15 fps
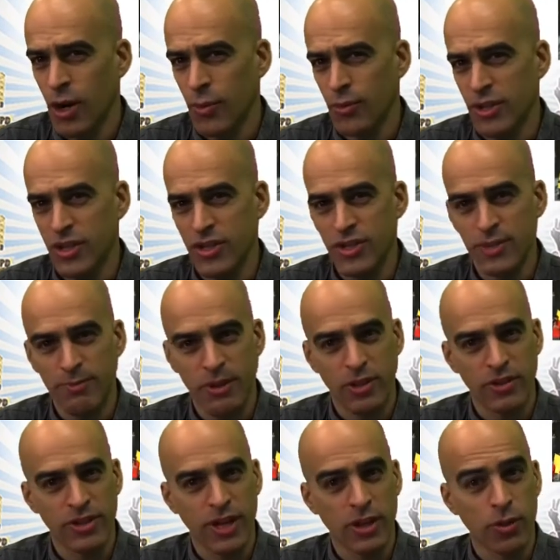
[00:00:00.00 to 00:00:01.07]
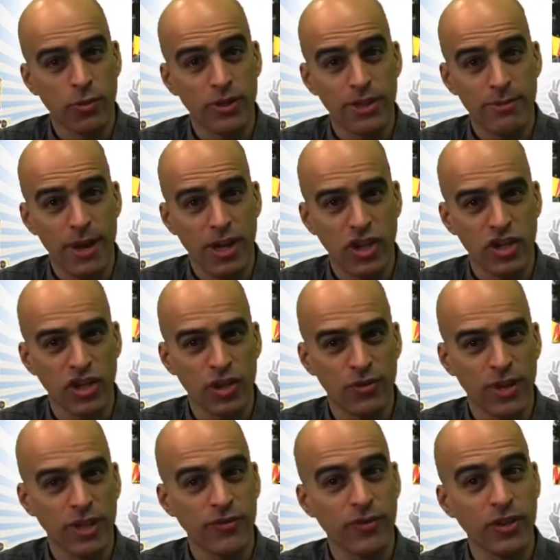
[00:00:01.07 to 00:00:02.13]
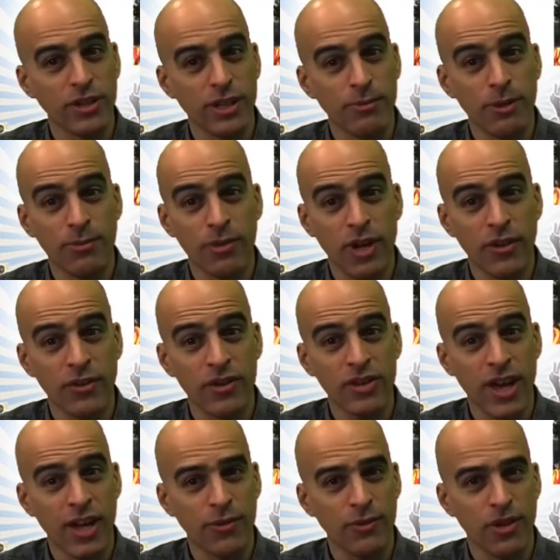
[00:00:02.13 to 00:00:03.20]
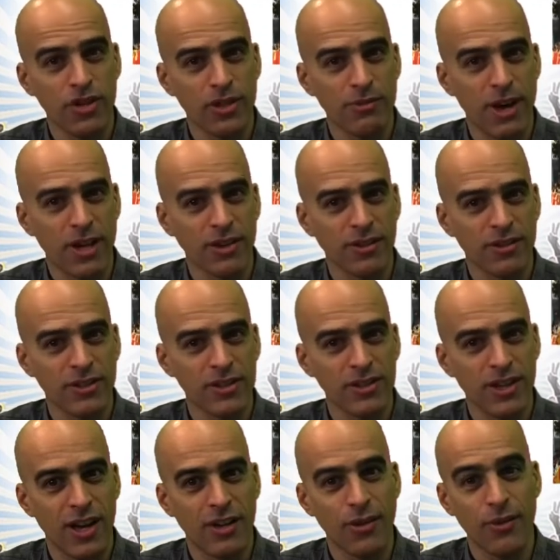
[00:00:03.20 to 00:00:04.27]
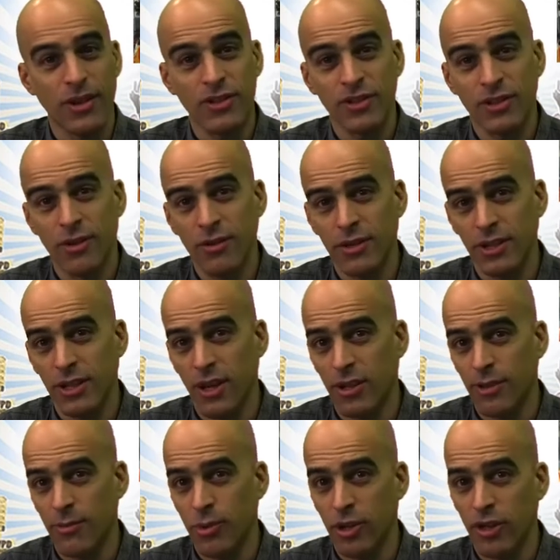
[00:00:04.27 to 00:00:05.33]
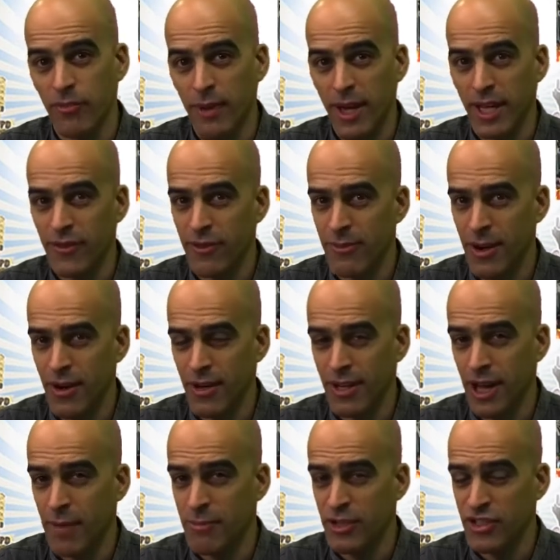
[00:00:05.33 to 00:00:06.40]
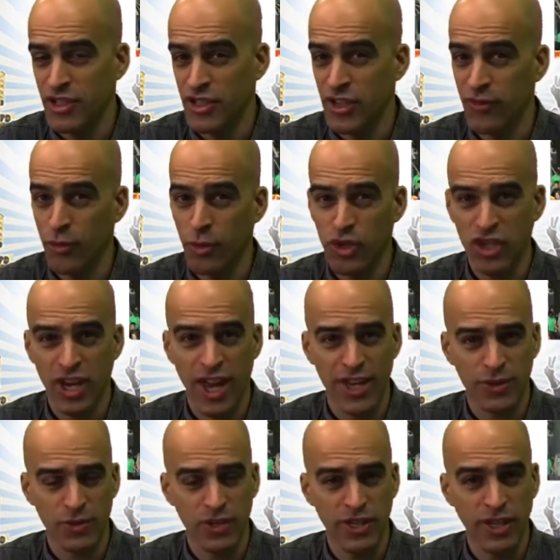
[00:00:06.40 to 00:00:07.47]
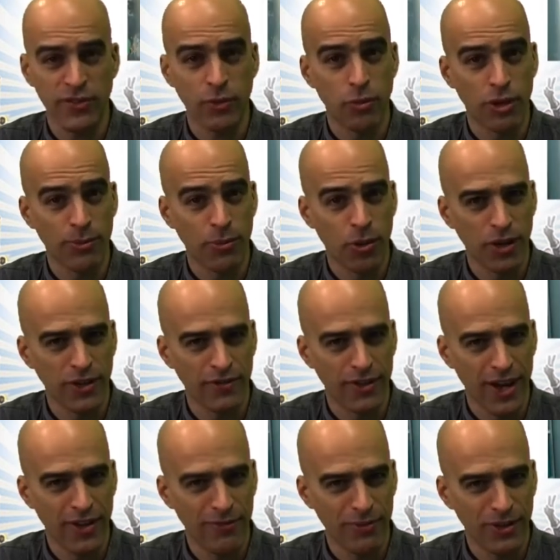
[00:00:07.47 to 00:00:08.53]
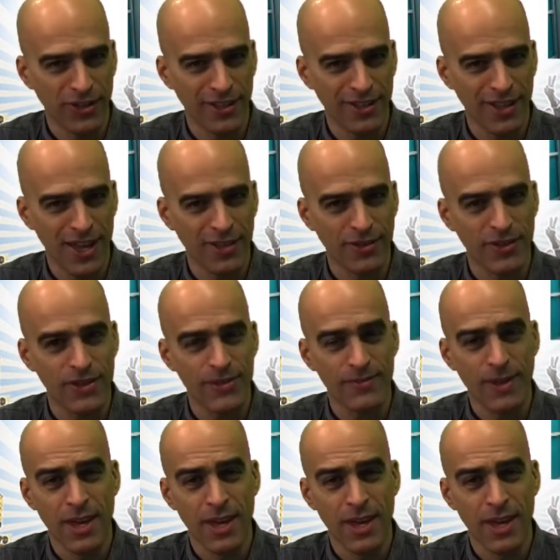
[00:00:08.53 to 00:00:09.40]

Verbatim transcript: Regents Peter Taylor was a managing director for Lehman Brothers, and Regent Monica Lozano is currently on the board of Bank of America, a position for which she has received $1.5 million.